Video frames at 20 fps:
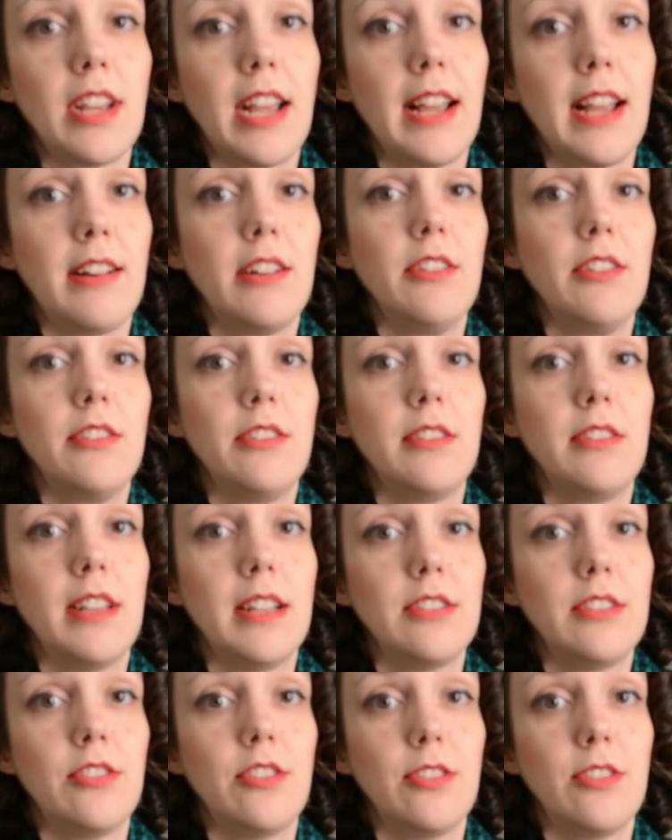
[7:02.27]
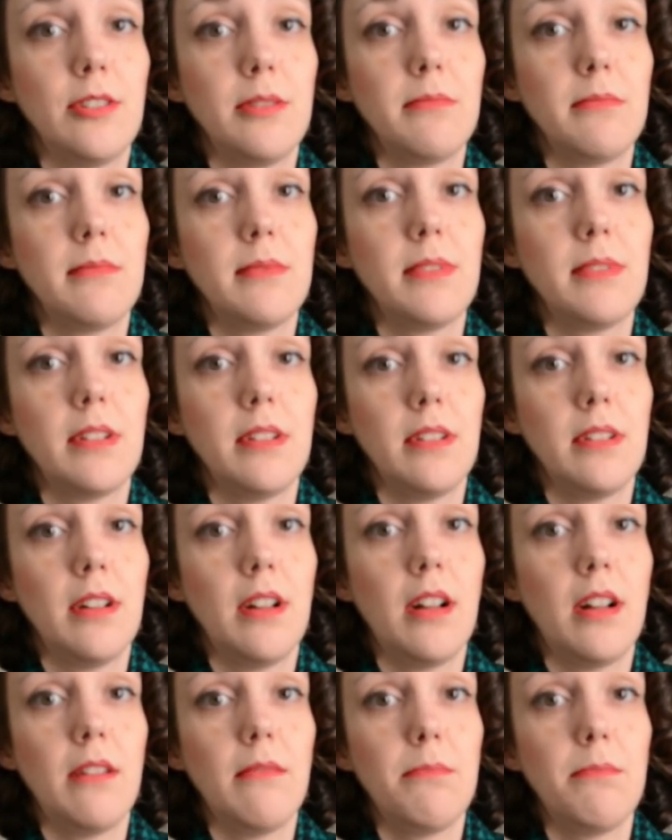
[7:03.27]
I hadn't heard that term uh,
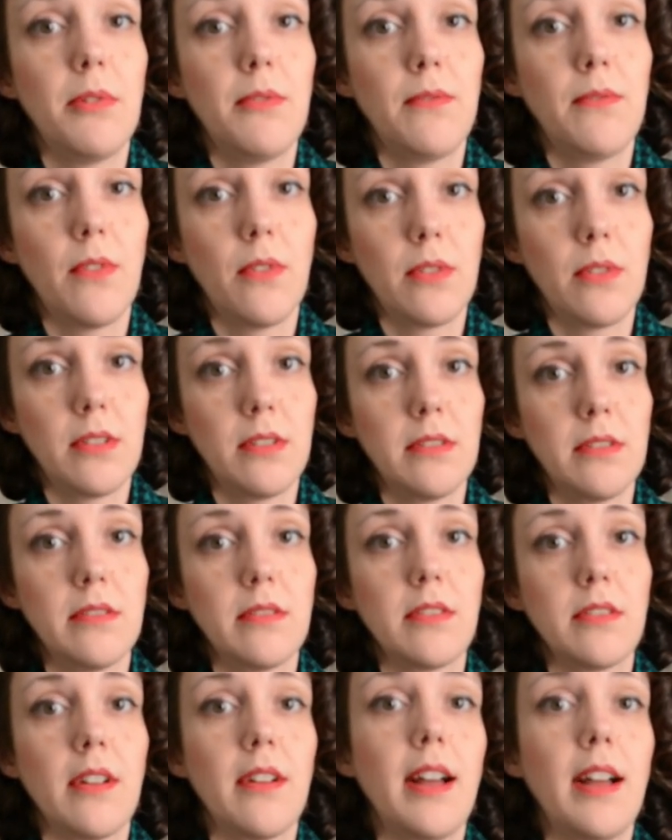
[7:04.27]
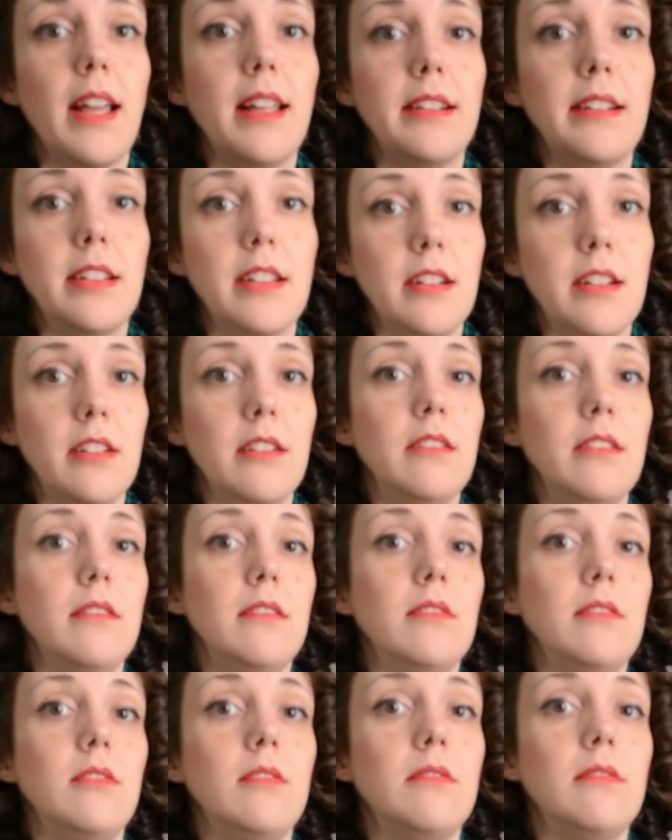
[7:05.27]
before, so I did
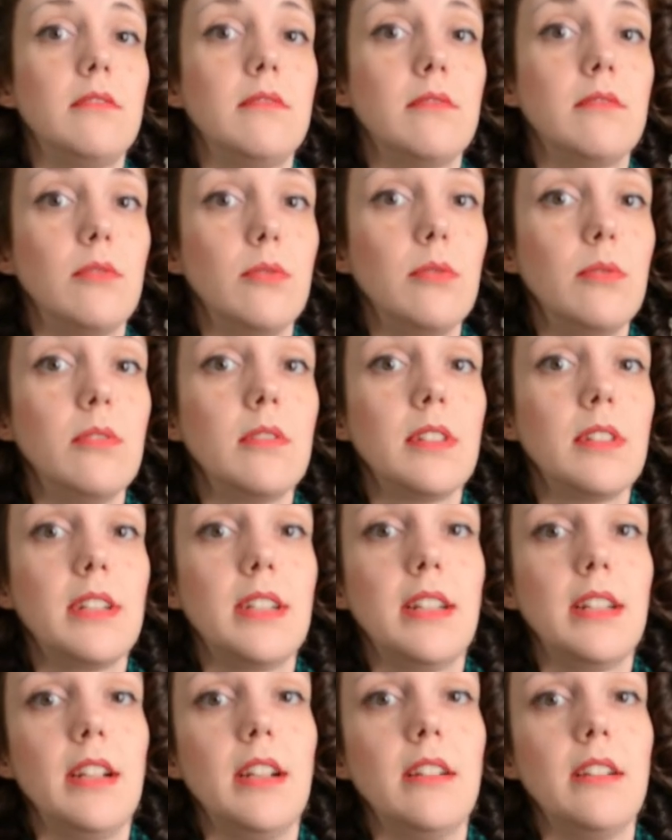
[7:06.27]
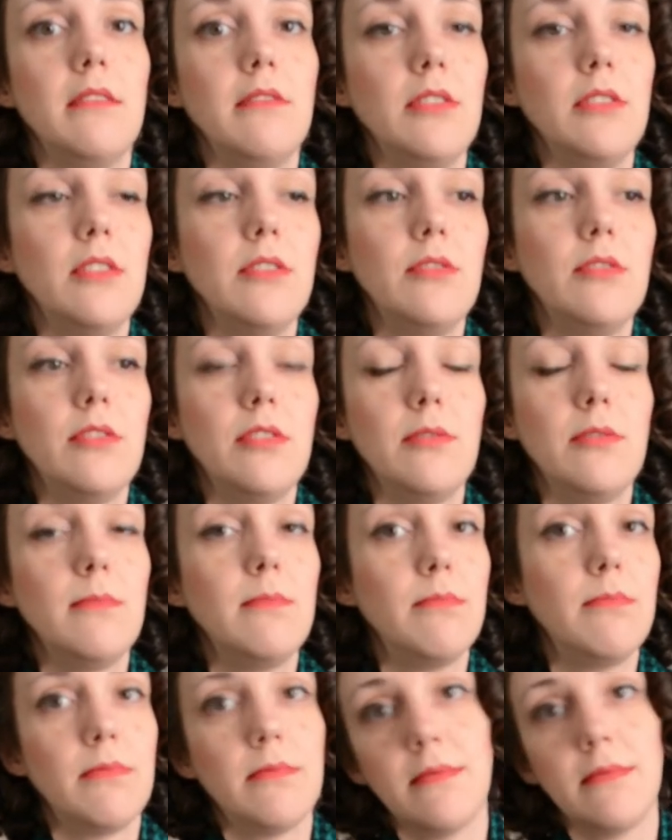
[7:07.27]
Google it and YouTube,
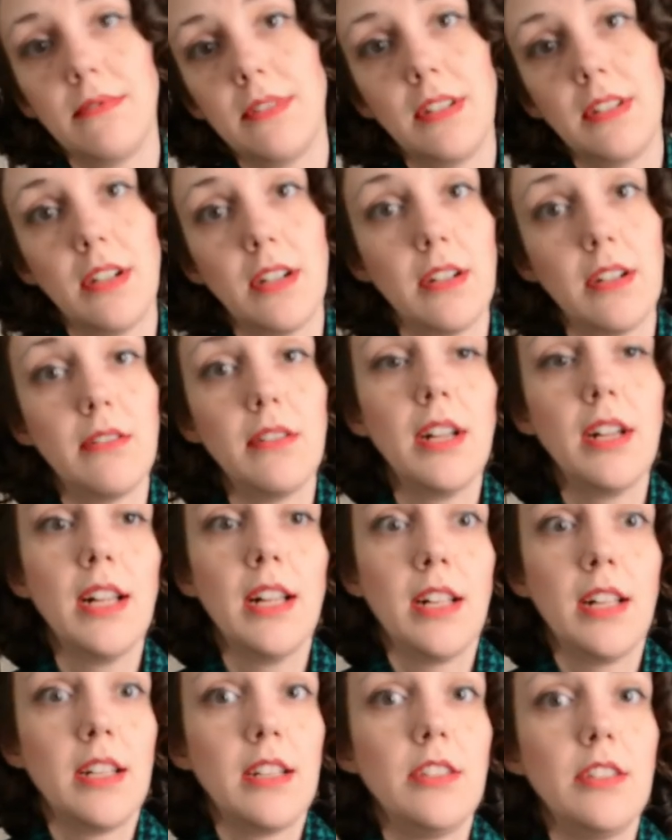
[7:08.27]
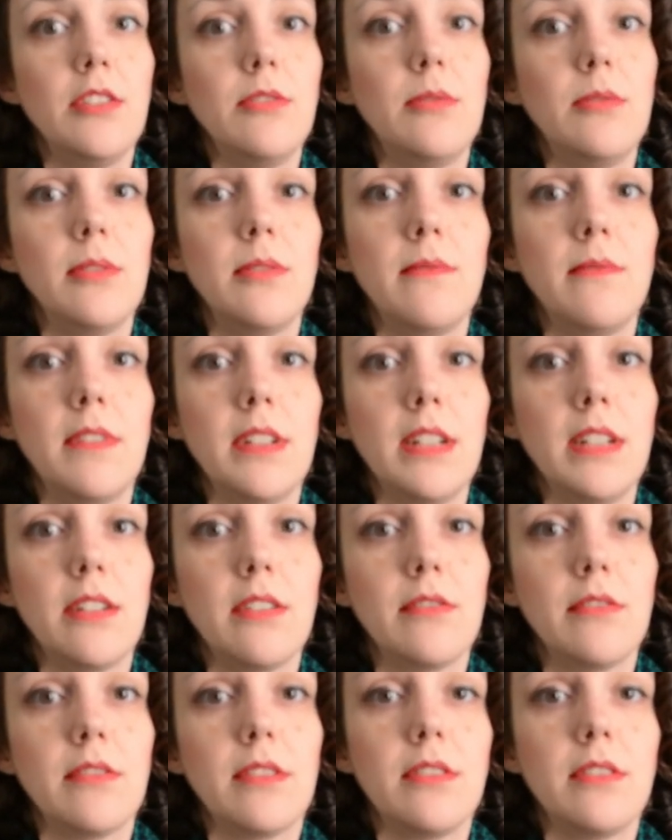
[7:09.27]
you know, YouTube
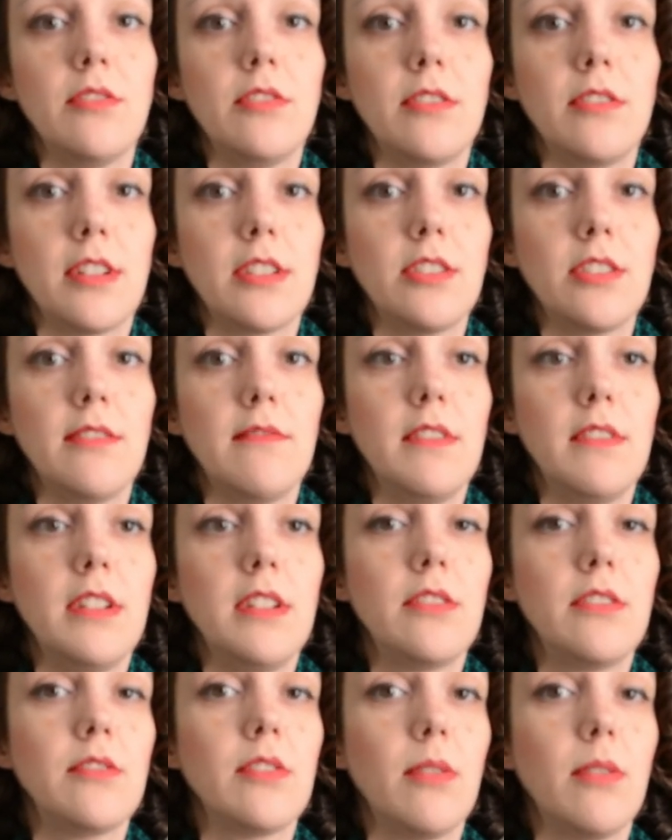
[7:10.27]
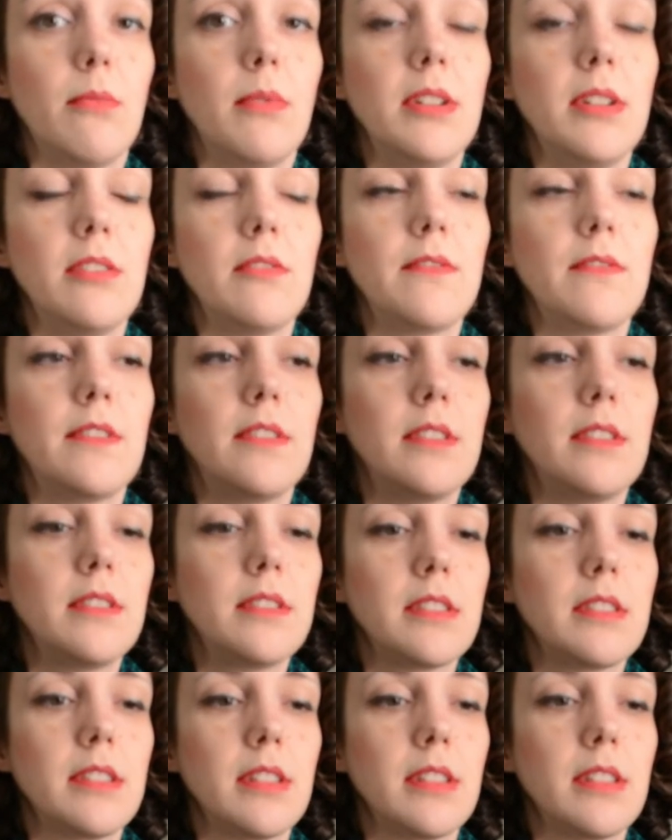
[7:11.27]
videos, instruction videos are wonderful.